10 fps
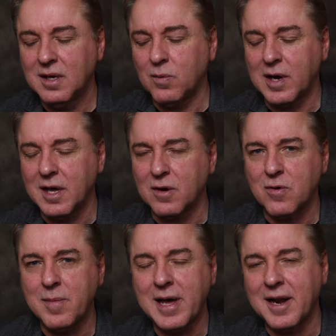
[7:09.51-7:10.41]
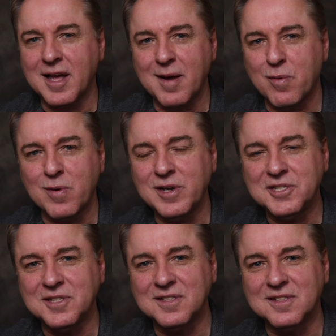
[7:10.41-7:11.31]
what kind of chromatic
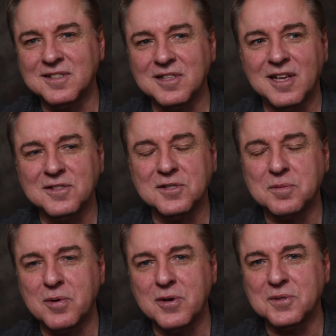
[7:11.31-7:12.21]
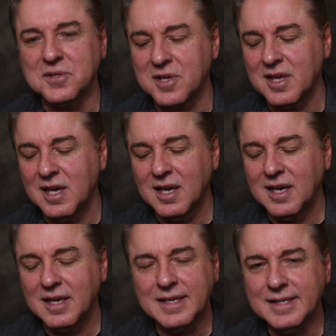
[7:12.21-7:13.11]
aberration in this lens is producing.
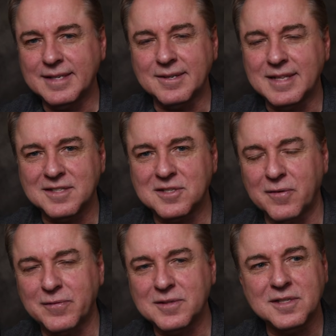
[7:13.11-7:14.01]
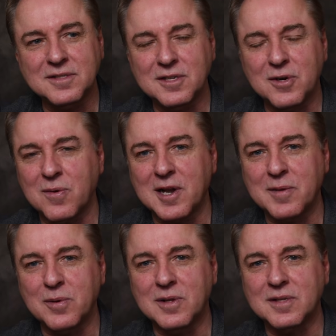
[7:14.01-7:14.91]
That stuff is easily
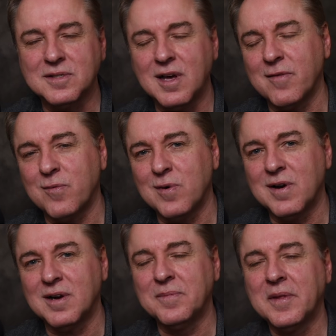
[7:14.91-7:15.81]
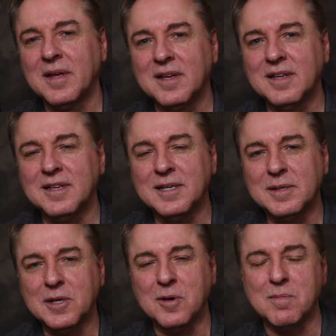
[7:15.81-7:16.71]
correctable in software,
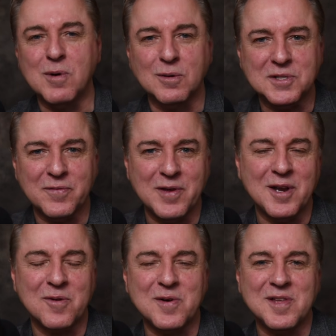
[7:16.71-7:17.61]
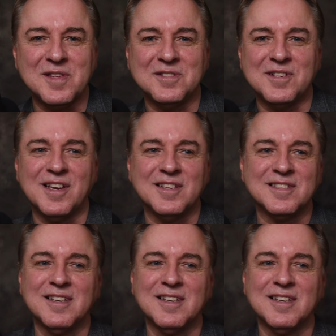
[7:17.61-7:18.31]
most of it anyway these days.